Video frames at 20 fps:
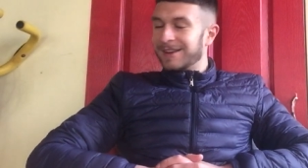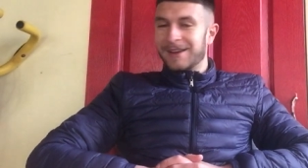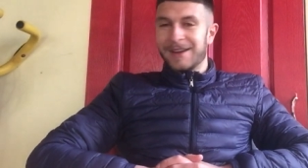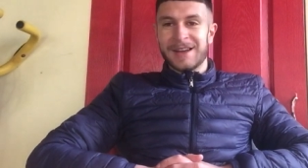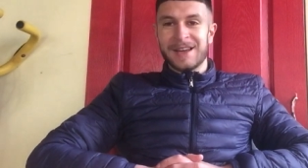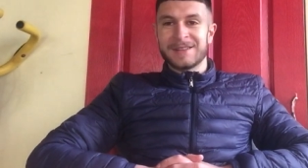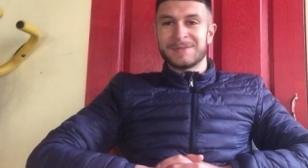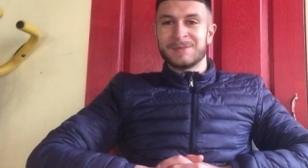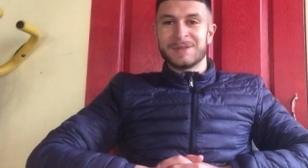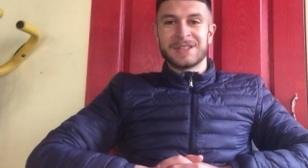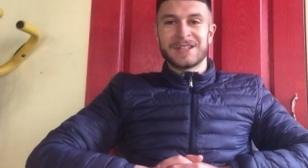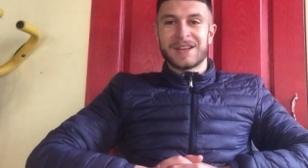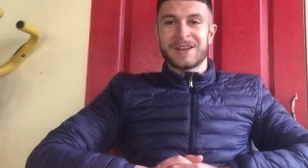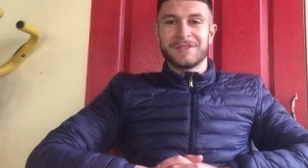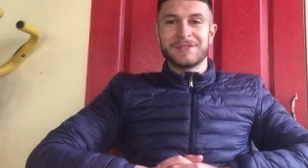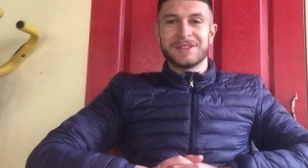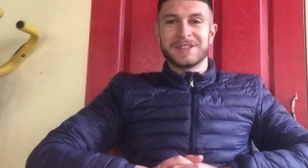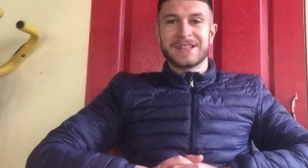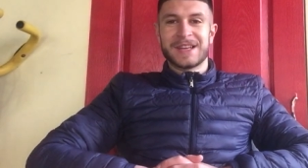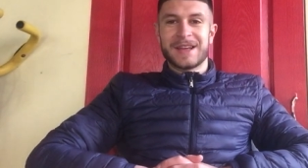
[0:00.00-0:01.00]
I ask
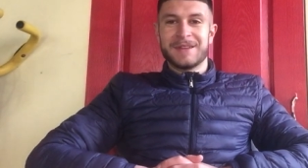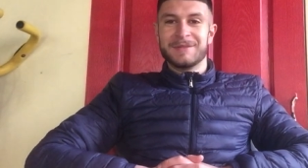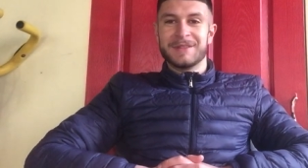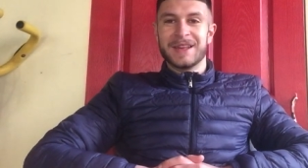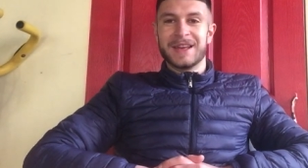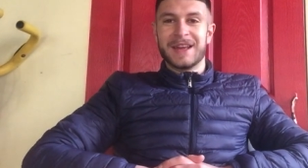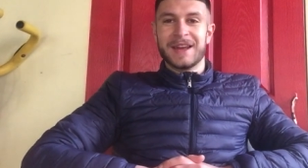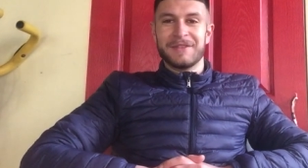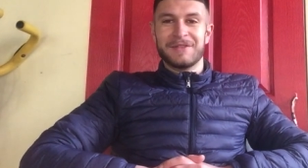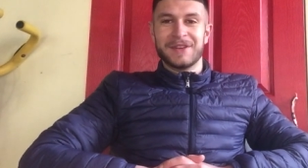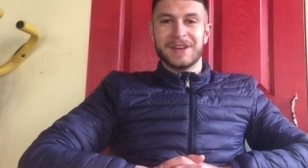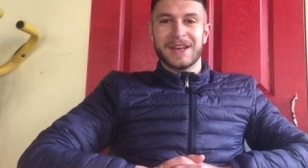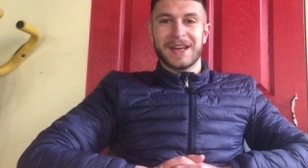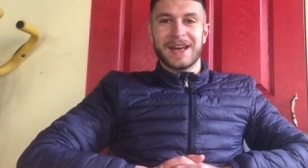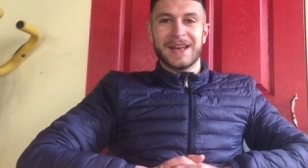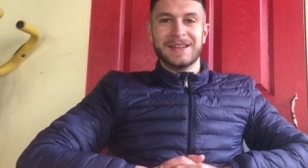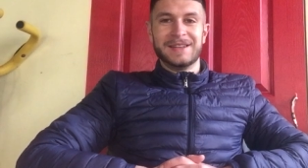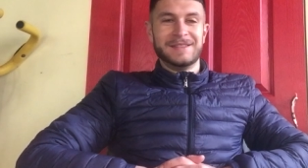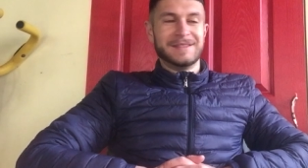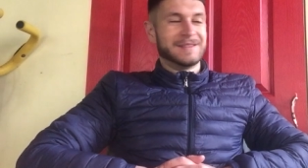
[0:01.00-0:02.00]
myself the same thing every
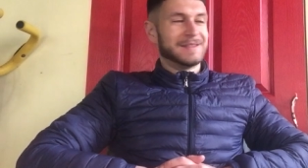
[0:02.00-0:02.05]
day.